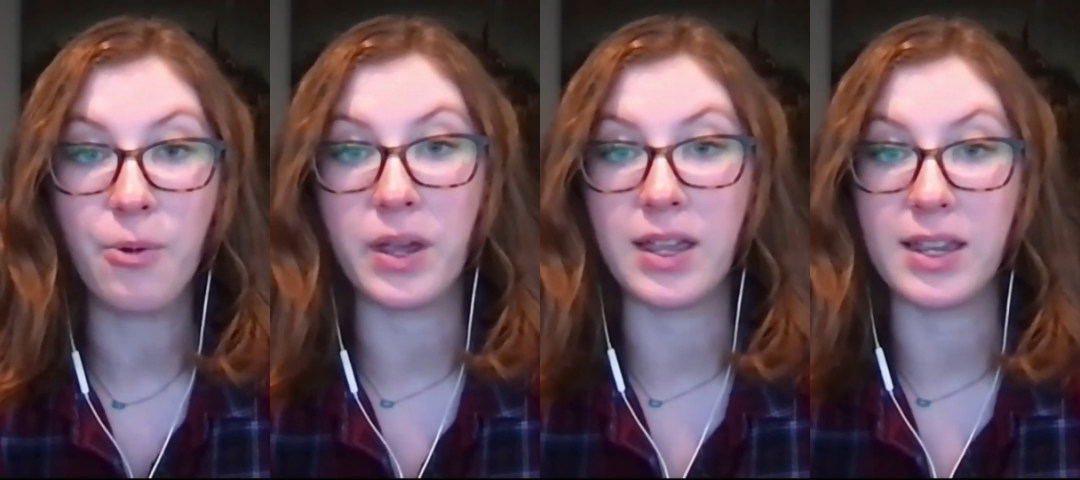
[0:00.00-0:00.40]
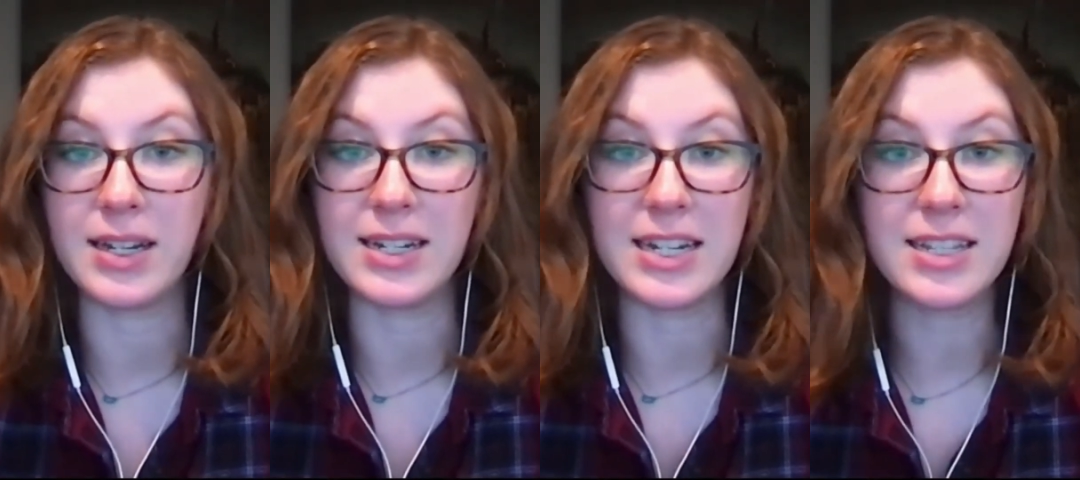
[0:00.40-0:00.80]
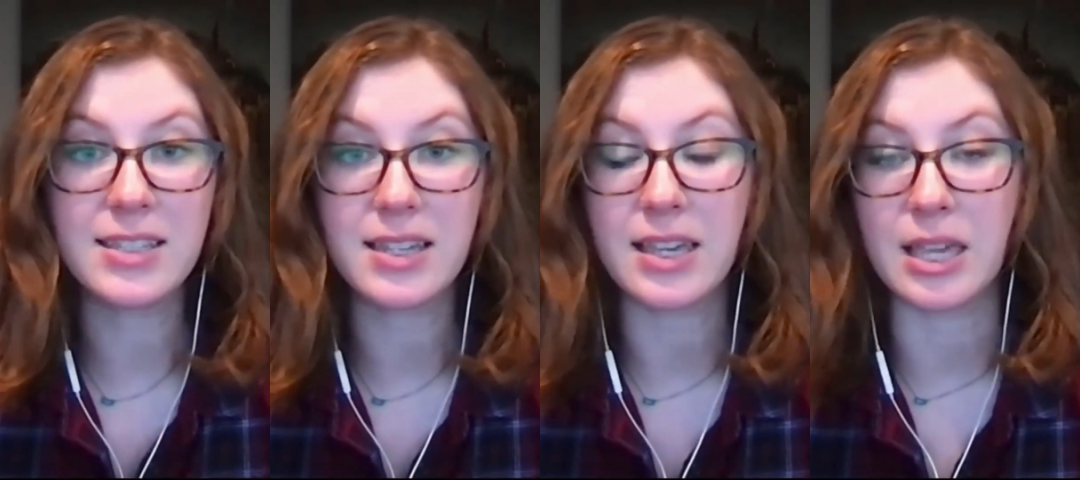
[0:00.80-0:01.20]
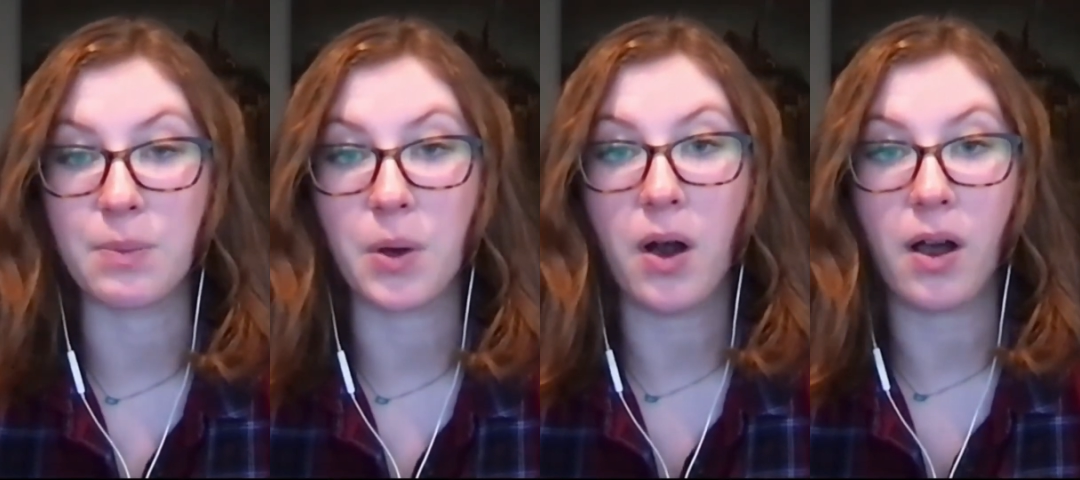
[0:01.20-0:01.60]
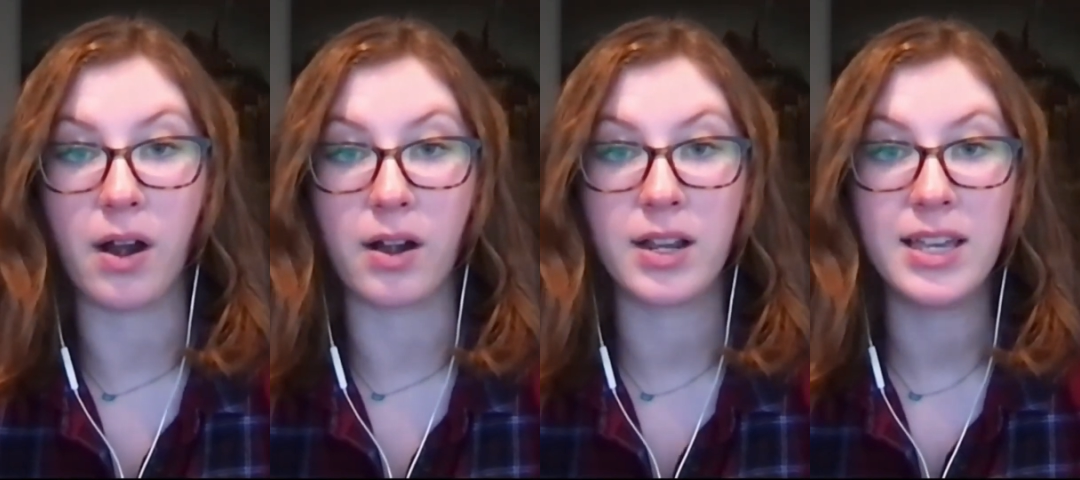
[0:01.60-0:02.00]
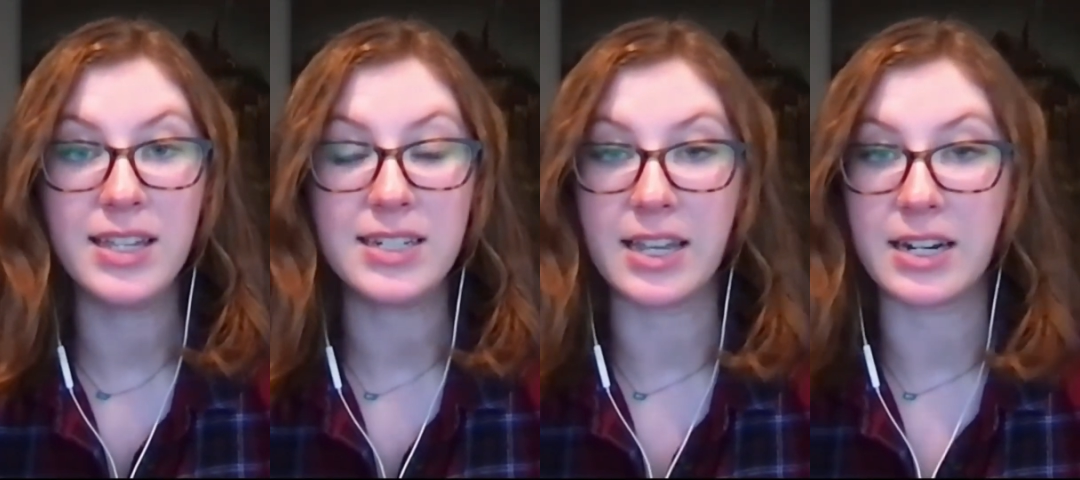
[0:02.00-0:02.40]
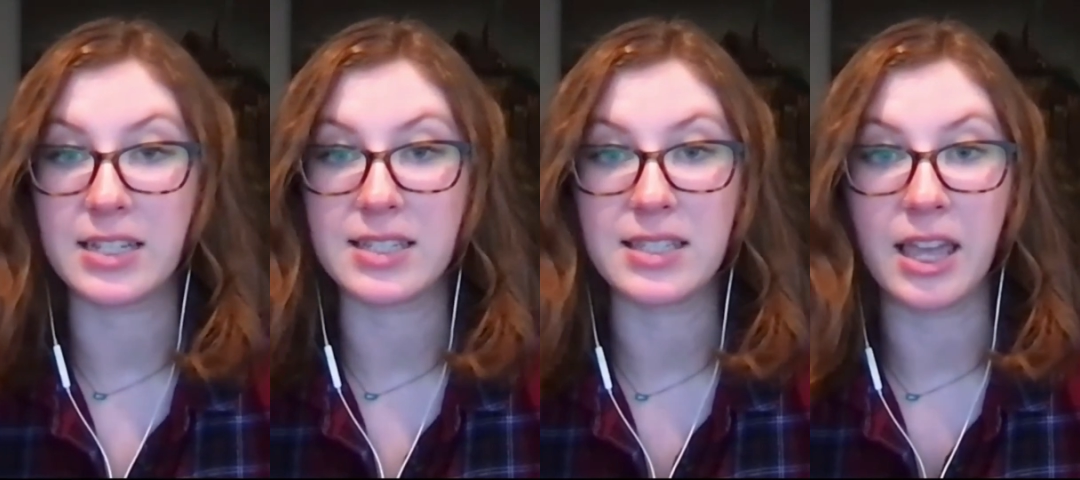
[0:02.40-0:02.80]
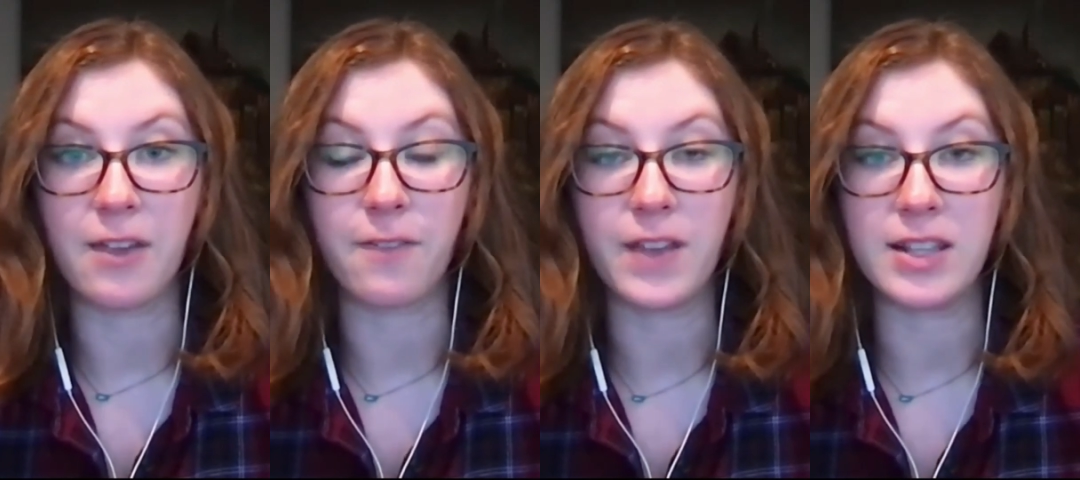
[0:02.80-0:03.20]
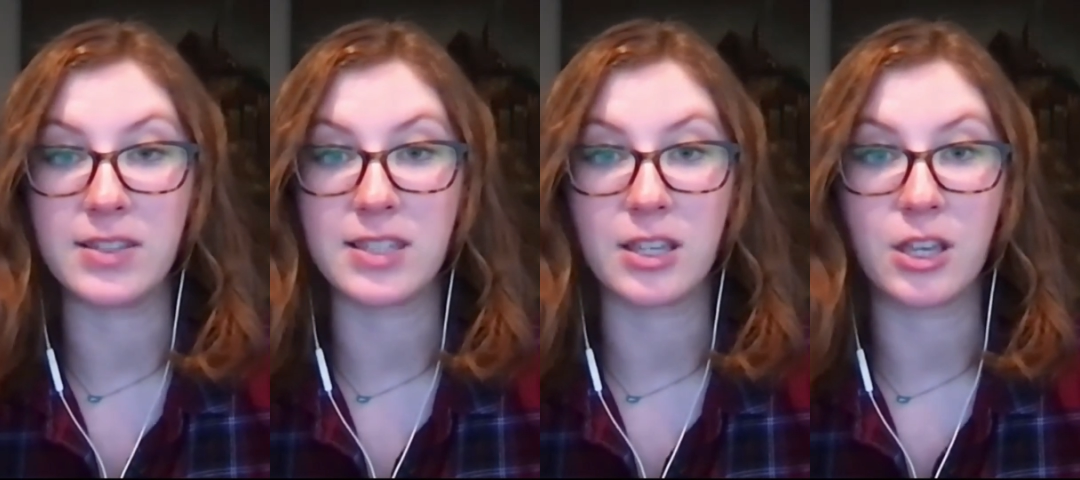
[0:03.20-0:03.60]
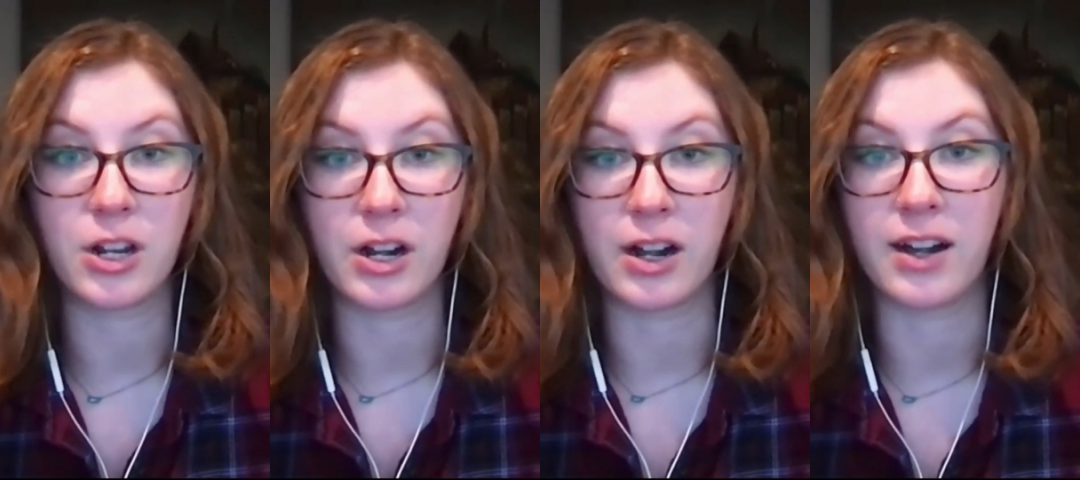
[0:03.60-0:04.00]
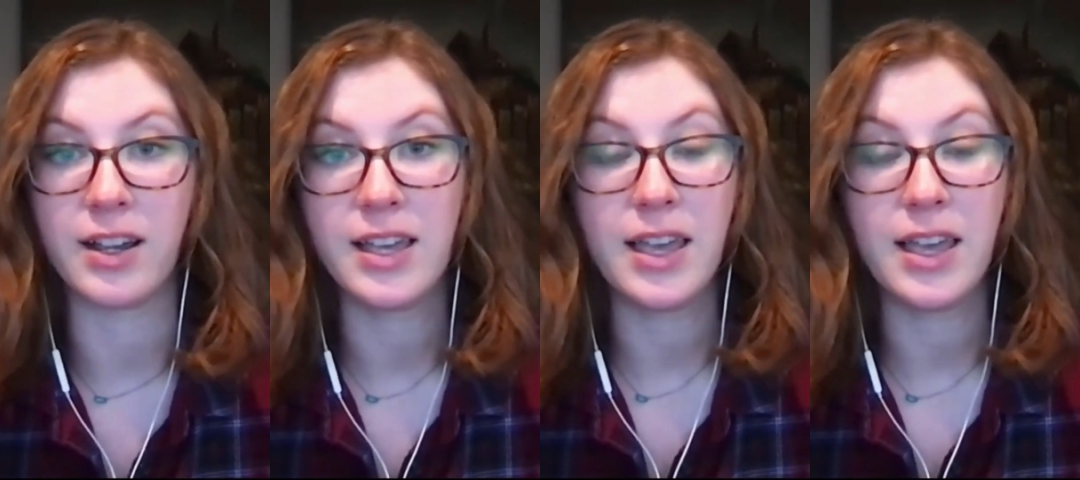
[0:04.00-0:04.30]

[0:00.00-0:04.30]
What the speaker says: We need to keep our data safe and secure,